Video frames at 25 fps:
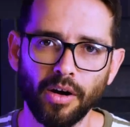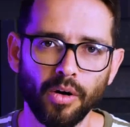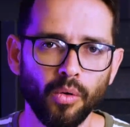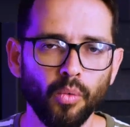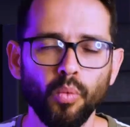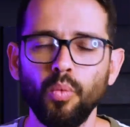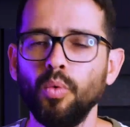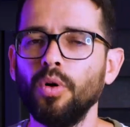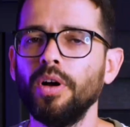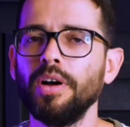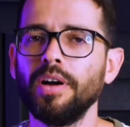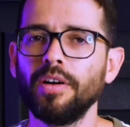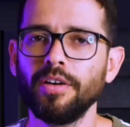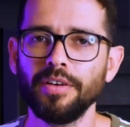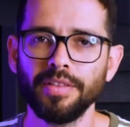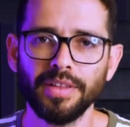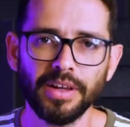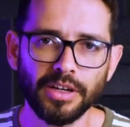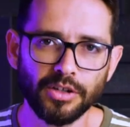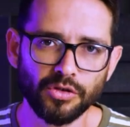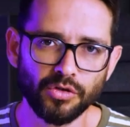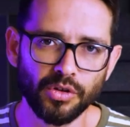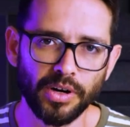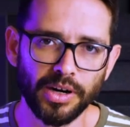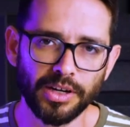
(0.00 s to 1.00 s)
What are they
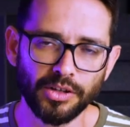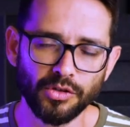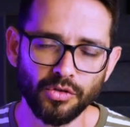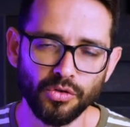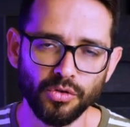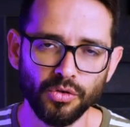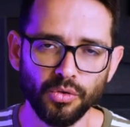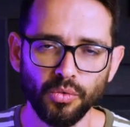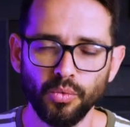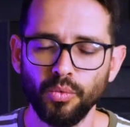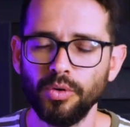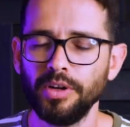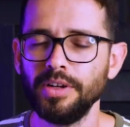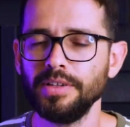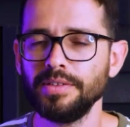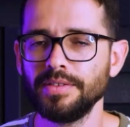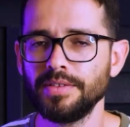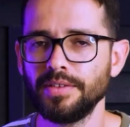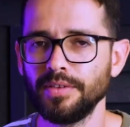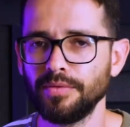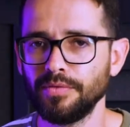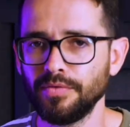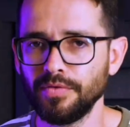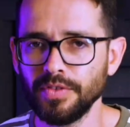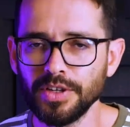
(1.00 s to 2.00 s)
trying to do? What is
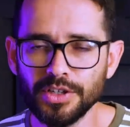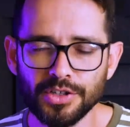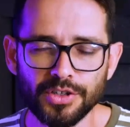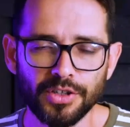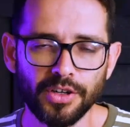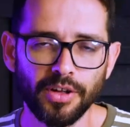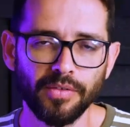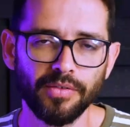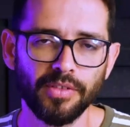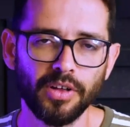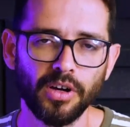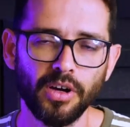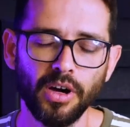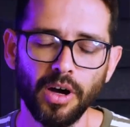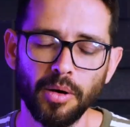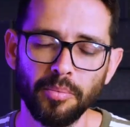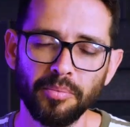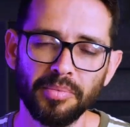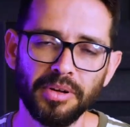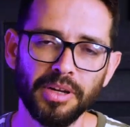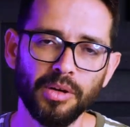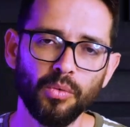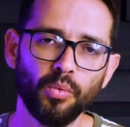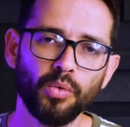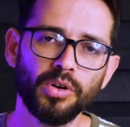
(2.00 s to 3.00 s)
the vision of the
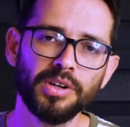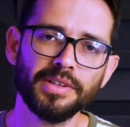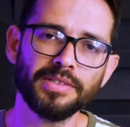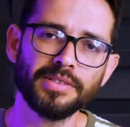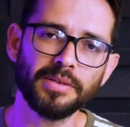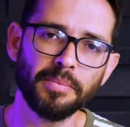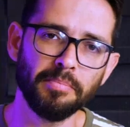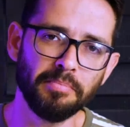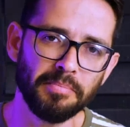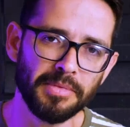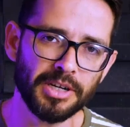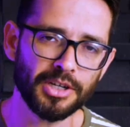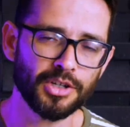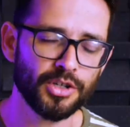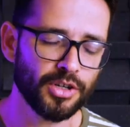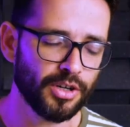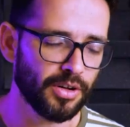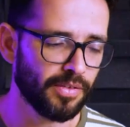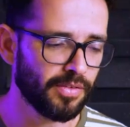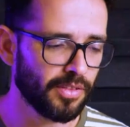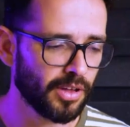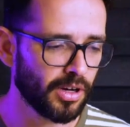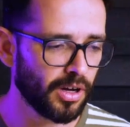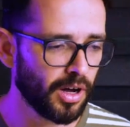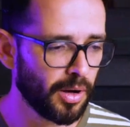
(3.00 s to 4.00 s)
company? What is the mission
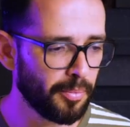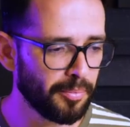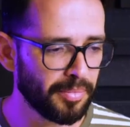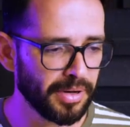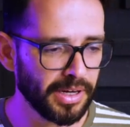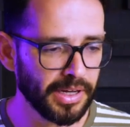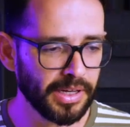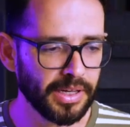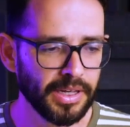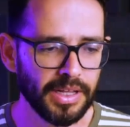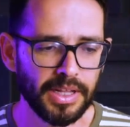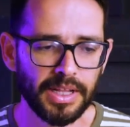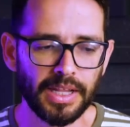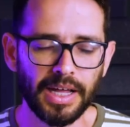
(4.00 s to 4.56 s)
of the company?